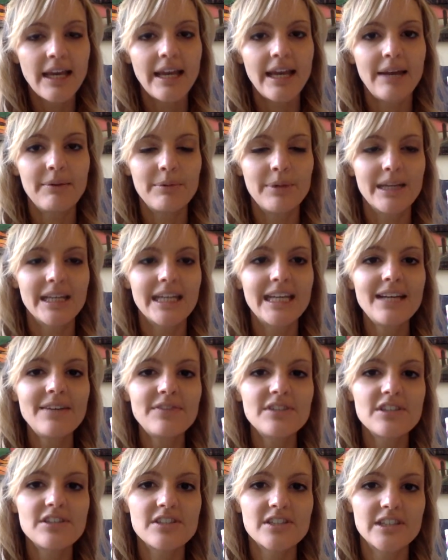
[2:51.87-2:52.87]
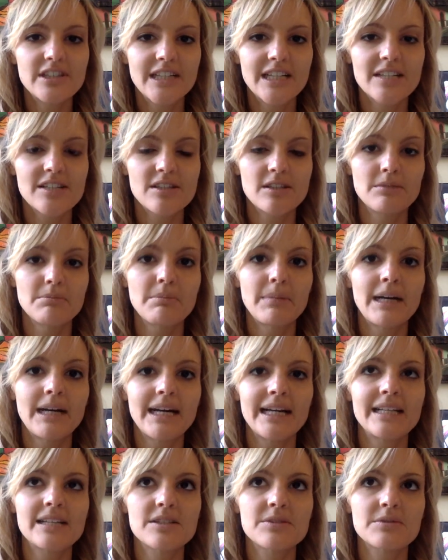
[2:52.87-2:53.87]
And when gifted students, their
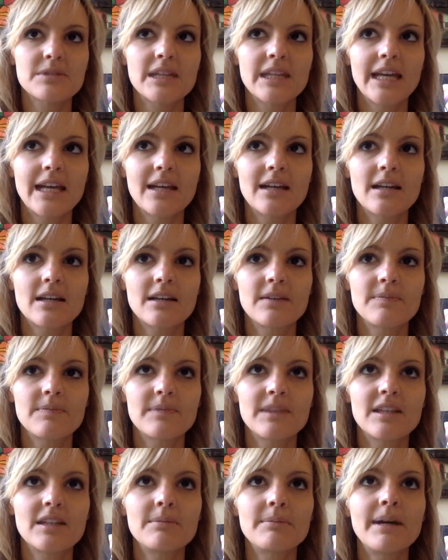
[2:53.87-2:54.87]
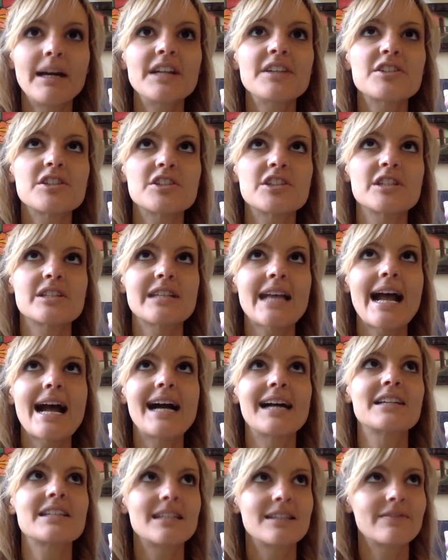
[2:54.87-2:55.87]
minds are just
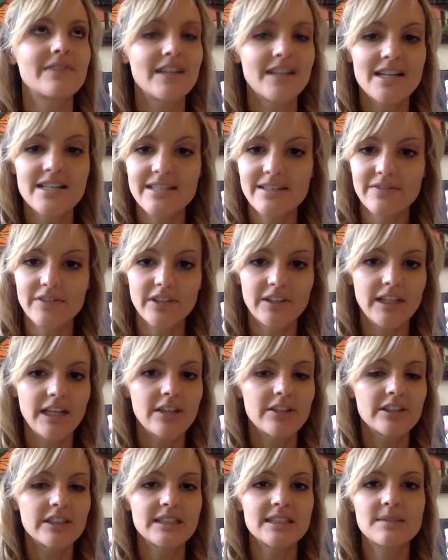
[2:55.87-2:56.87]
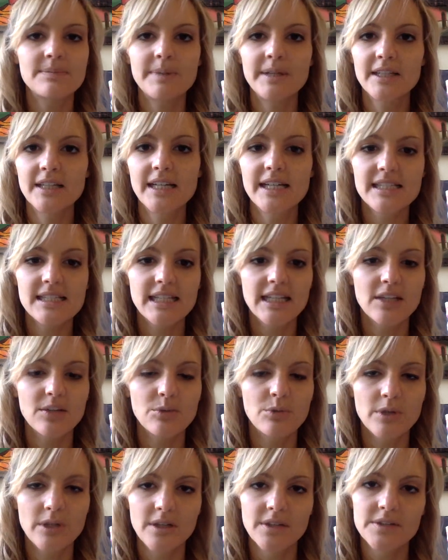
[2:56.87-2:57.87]
acting very differently. They're experiencing the
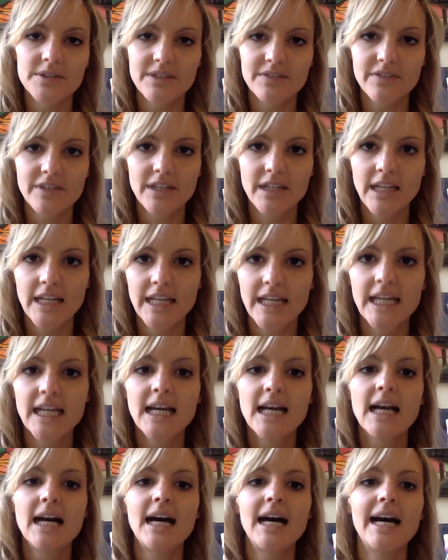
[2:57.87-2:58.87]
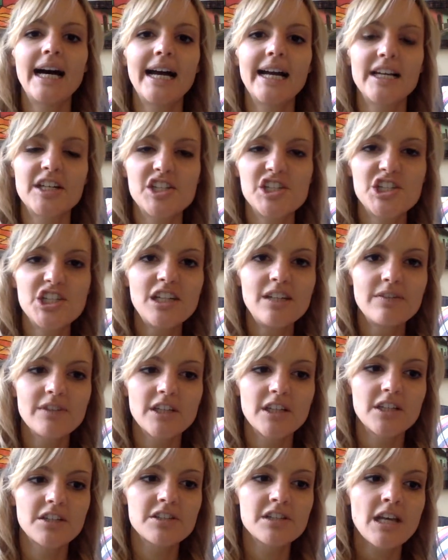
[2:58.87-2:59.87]
world differently. High
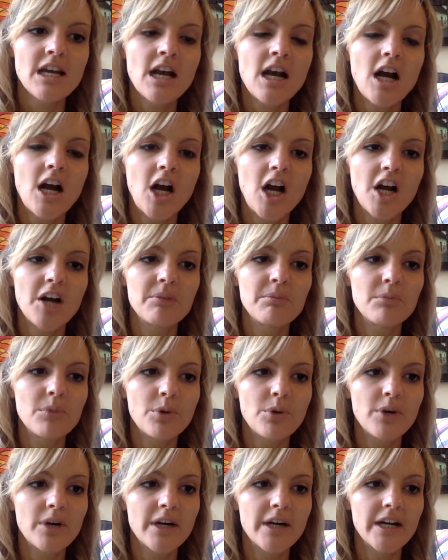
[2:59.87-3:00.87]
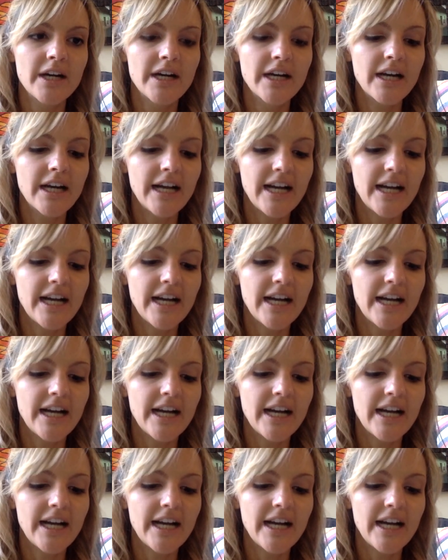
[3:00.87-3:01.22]
achievers are more,